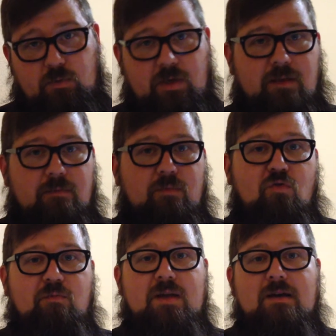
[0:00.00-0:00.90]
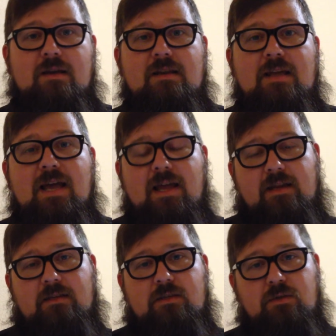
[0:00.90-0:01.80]
we can move beyond that
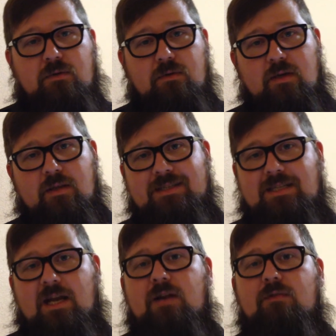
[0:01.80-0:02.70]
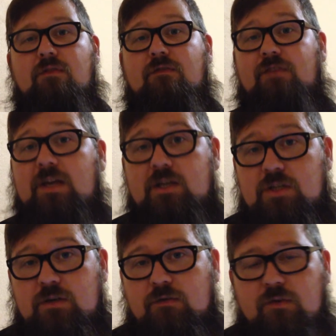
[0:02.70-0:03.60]
into the sign of the
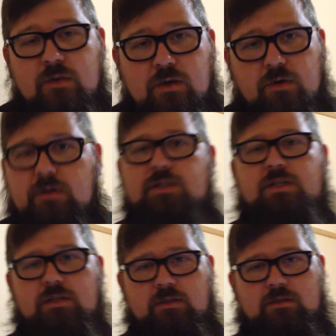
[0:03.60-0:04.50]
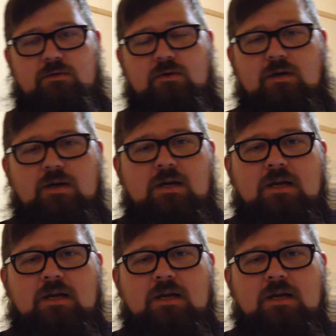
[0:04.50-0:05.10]
fish for the Christians, or